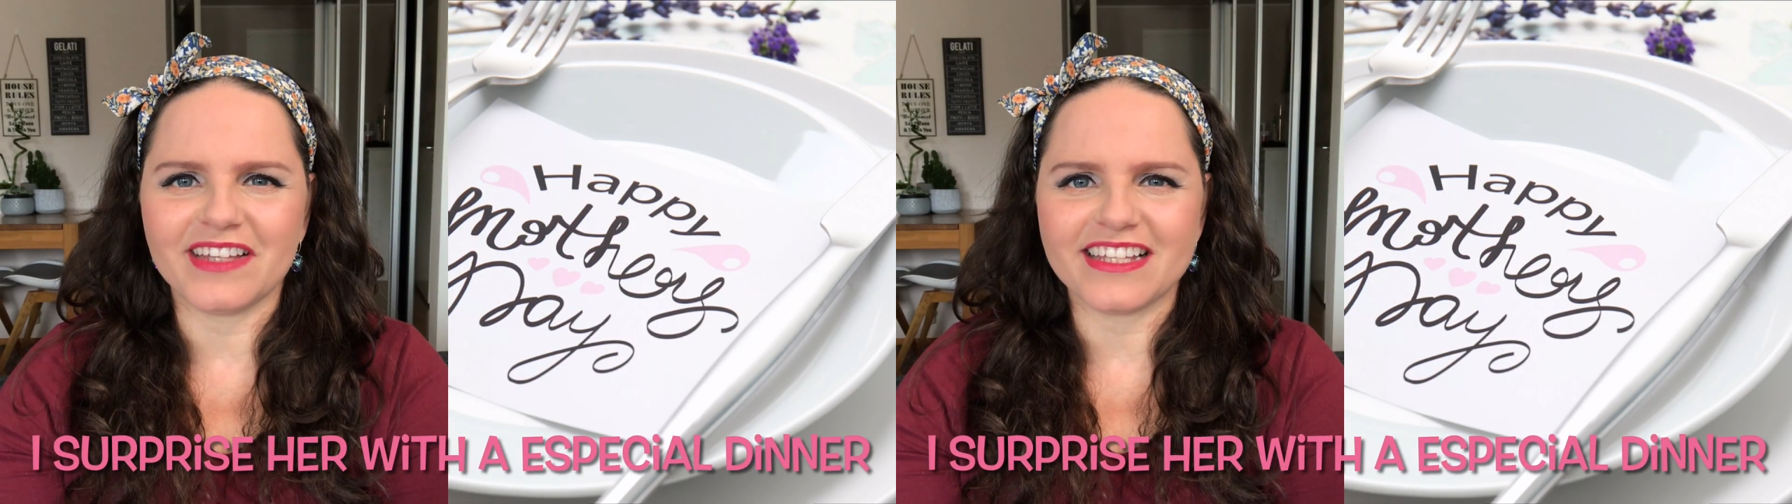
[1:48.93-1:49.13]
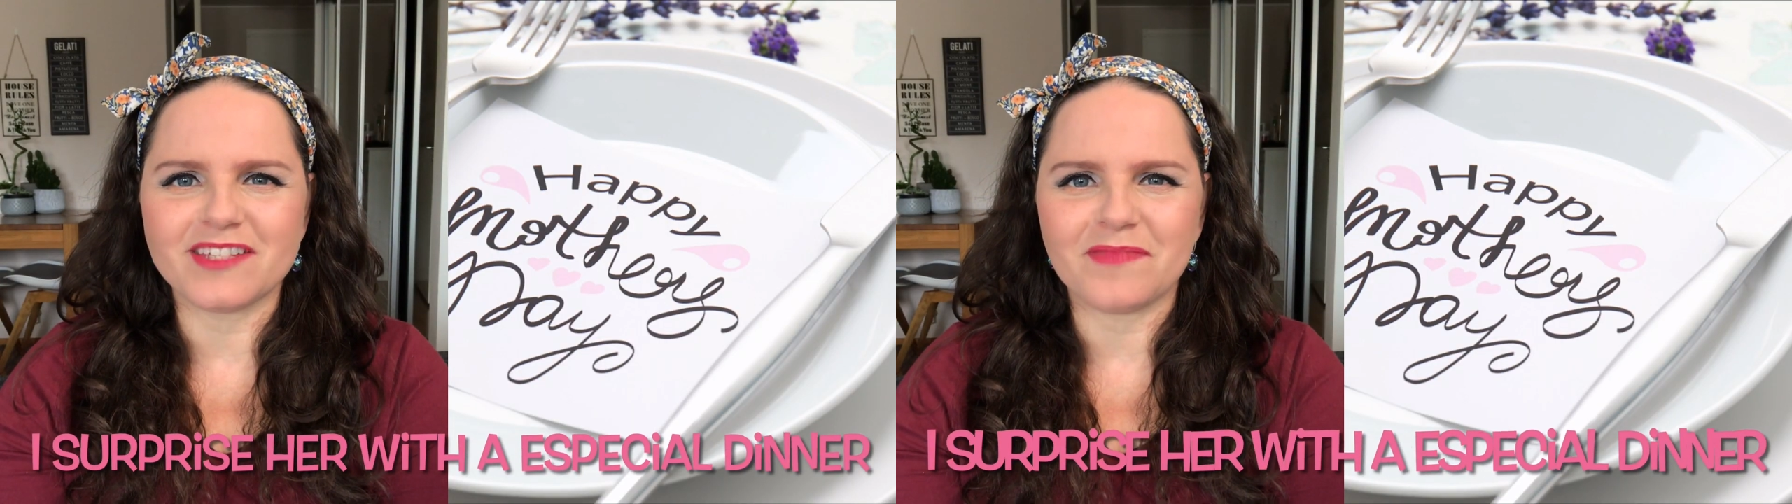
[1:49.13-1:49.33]

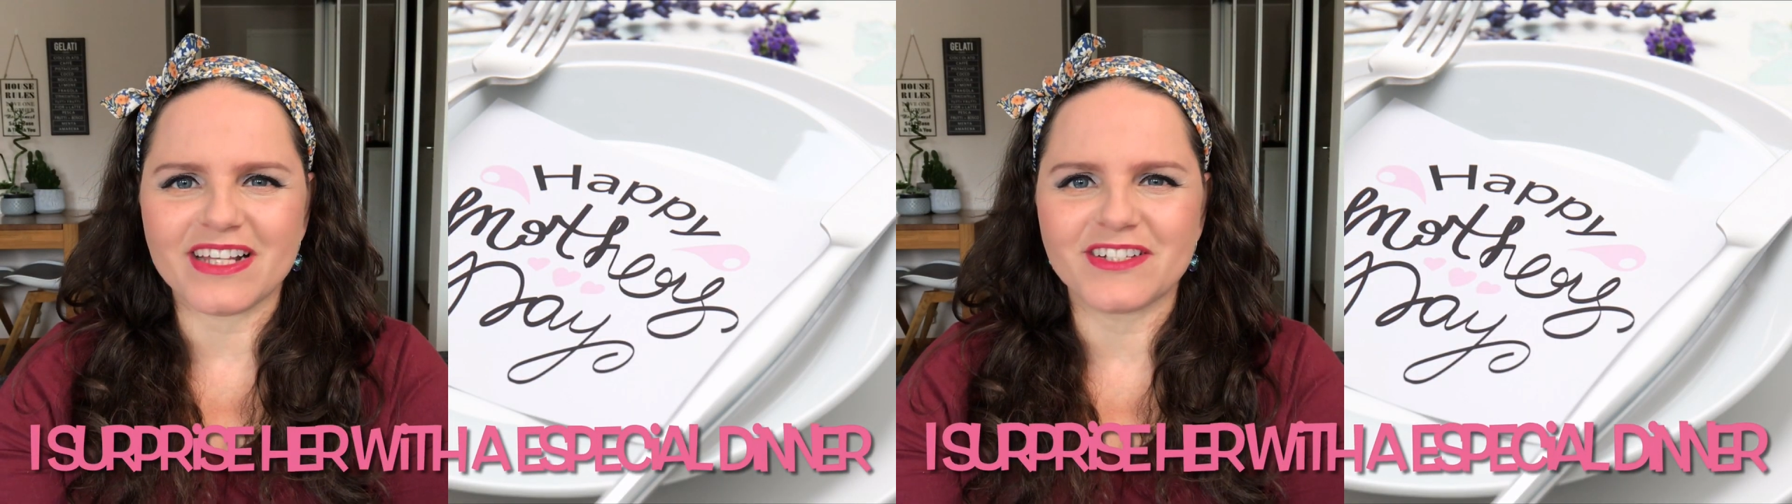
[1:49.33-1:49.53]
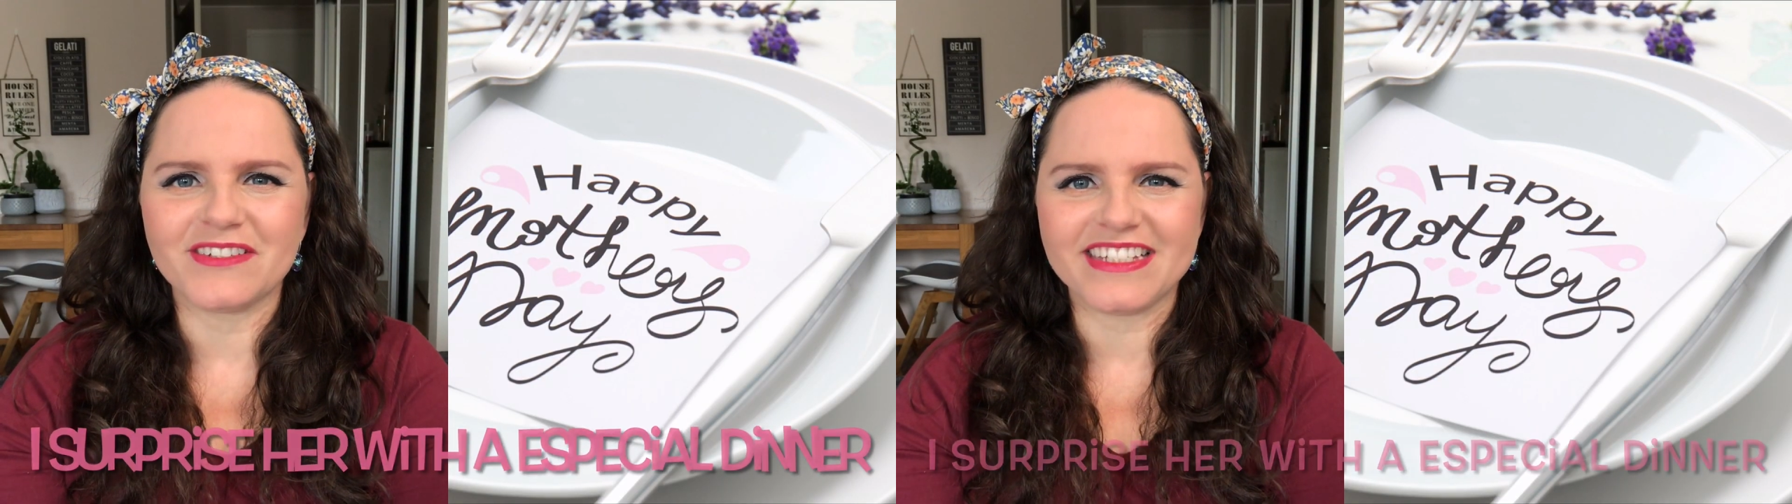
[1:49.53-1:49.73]
with a
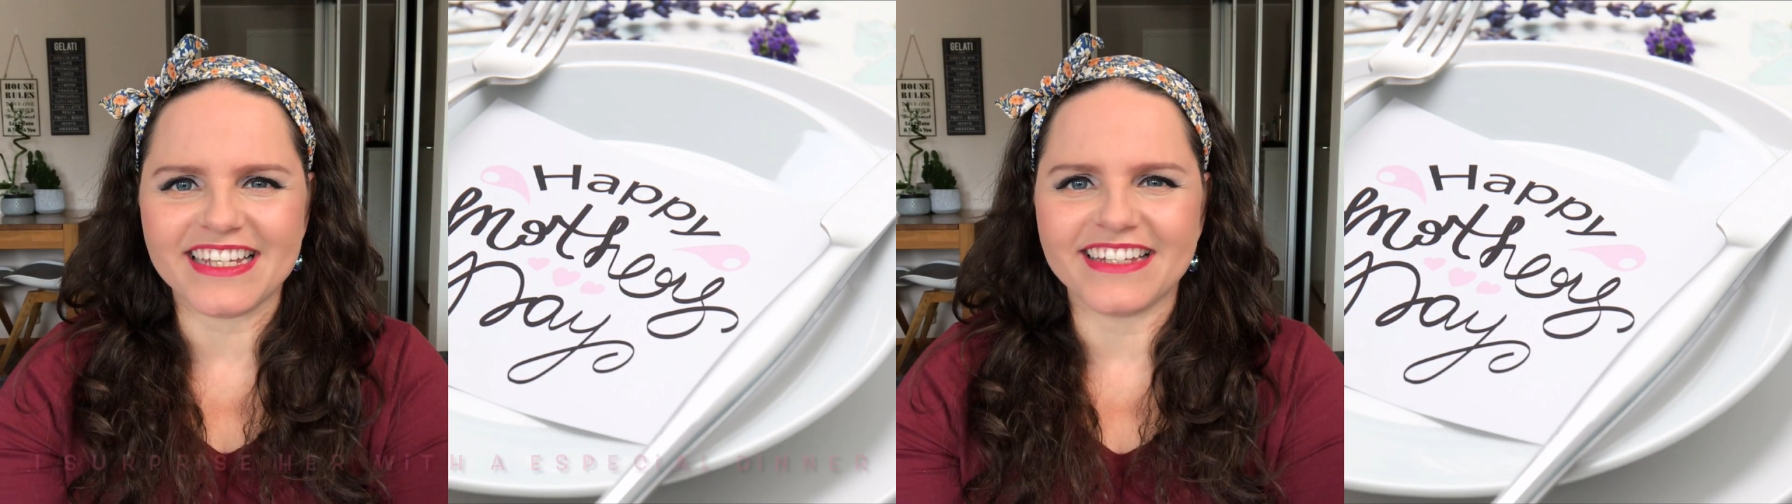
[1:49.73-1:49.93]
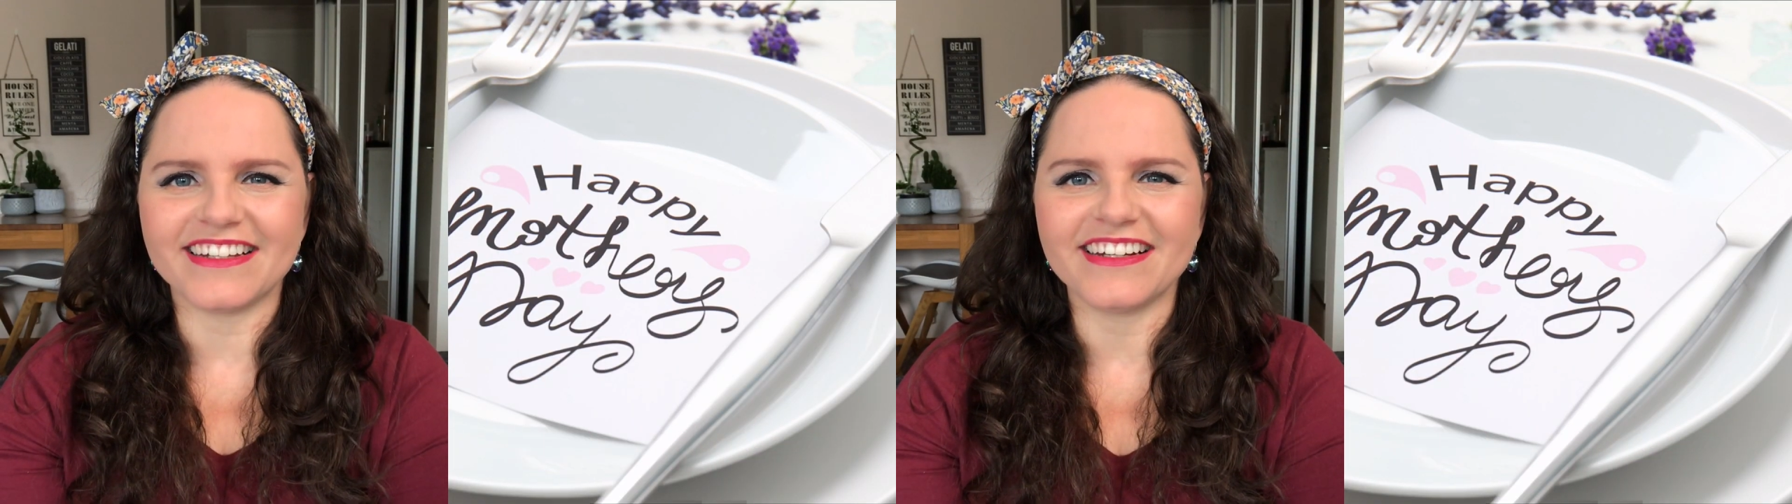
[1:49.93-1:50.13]
special
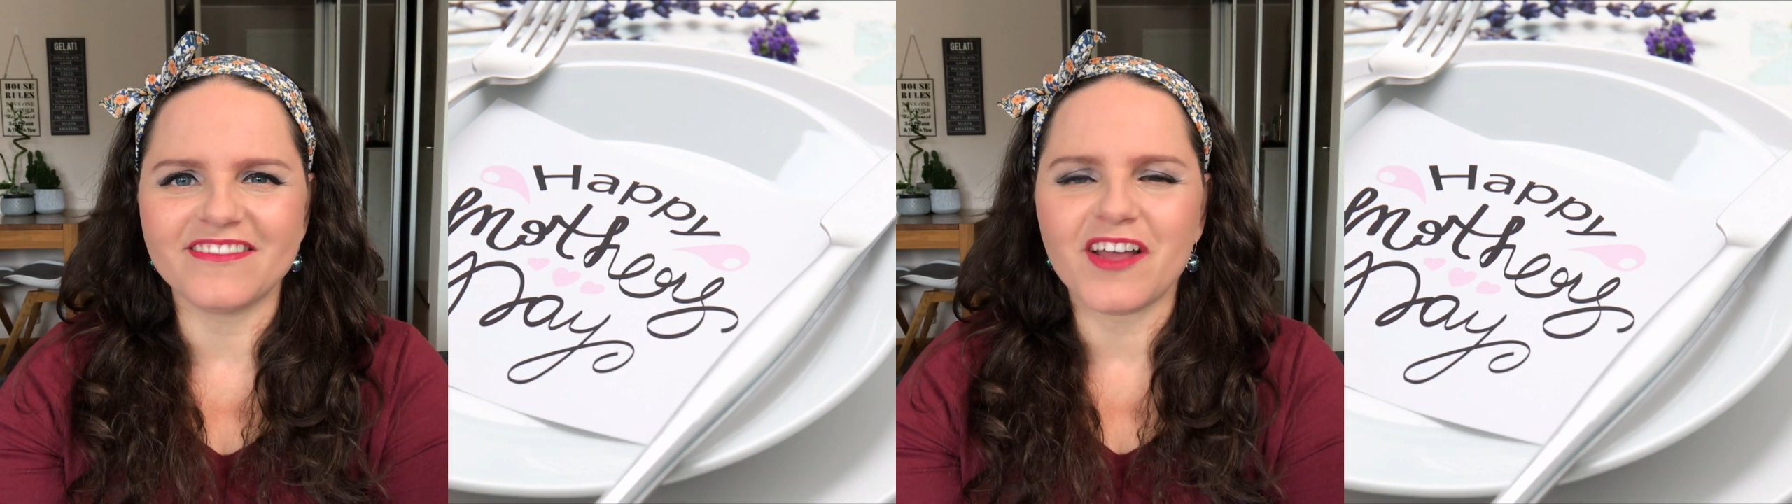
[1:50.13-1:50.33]
dinner